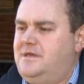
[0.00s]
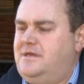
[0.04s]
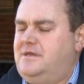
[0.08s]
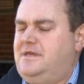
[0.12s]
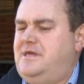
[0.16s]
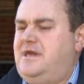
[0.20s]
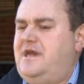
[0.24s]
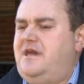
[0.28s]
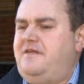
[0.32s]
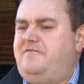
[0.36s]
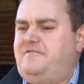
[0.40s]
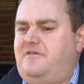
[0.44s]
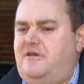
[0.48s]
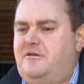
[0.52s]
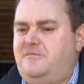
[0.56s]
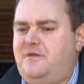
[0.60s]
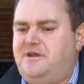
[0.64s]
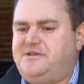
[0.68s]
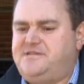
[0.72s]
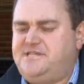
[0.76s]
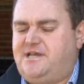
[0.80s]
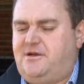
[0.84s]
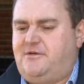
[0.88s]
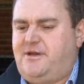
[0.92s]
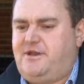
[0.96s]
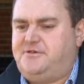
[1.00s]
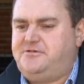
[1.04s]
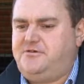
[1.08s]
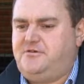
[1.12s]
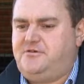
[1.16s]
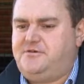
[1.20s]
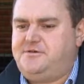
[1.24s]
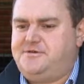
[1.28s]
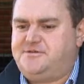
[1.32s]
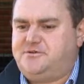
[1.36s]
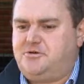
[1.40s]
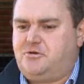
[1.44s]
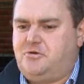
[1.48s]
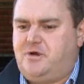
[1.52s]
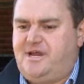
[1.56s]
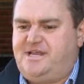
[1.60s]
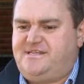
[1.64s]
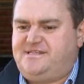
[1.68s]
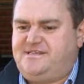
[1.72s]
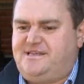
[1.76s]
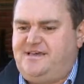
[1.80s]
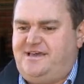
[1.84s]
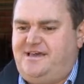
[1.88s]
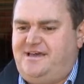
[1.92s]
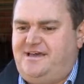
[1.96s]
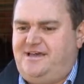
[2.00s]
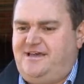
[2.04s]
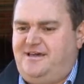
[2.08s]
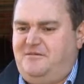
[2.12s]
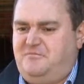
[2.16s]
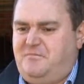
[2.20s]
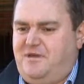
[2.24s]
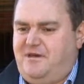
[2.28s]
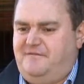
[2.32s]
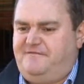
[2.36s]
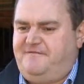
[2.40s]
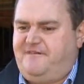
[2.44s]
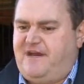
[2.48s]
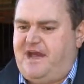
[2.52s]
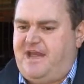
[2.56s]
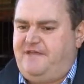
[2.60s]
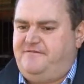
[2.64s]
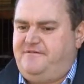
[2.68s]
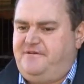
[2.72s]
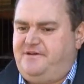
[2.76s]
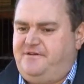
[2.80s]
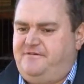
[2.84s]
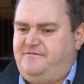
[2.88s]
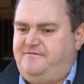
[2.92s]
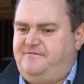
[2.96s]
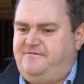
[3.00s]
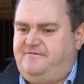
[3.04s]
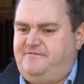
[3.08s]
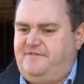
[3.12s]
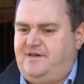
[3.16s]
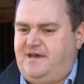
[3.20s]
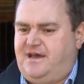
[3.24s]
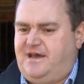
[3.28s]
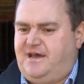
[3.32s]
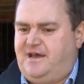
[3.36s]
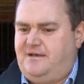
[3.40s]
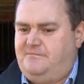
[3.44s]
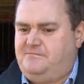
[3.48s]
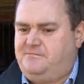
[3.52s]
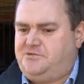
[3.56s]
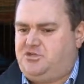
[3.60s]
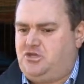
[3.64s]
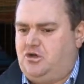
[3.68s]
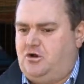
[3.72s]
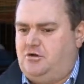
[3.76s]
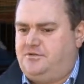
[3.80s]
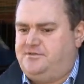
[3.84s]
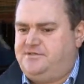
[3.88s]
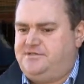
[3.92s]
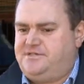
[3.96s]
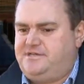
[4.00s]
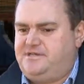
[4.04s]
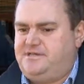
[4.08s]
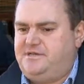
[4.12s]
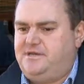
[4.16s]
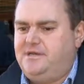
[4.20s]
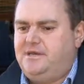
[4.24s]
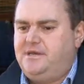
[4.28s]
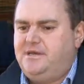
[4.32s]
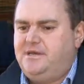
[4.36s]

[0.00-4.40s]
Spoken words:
Yeah, very much so, Andrew. He was always a favourite of John's, and